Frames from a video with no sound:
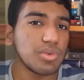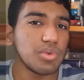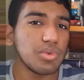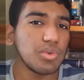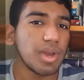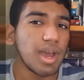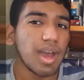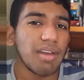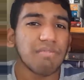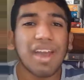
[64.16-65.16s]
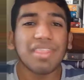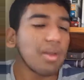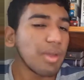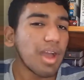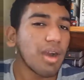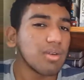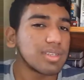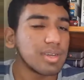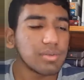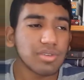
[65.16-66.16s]
to find their way
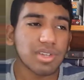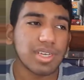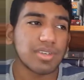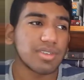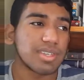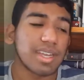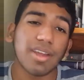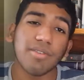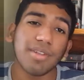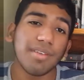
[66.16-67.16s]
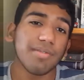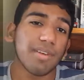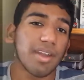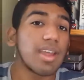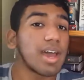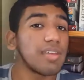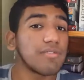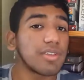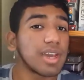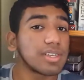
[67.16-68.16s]
out. It was really interesting and really fun. And
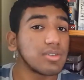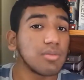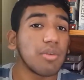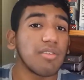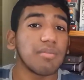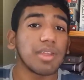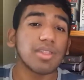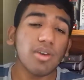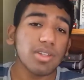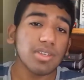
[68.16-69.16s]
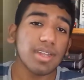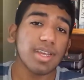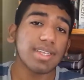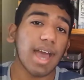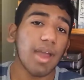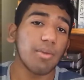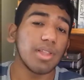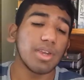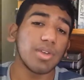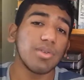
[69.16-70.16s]
if you'd like to know more of my thoughts on it, I
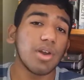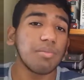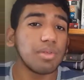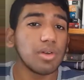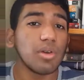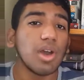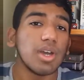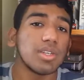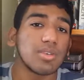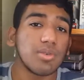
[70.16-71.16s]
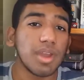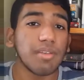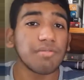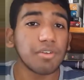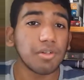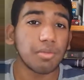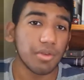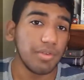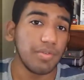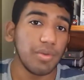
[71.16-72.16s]
will link you down below to a full
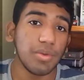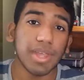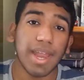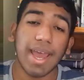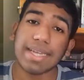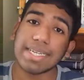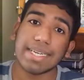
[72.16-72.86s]
book review that I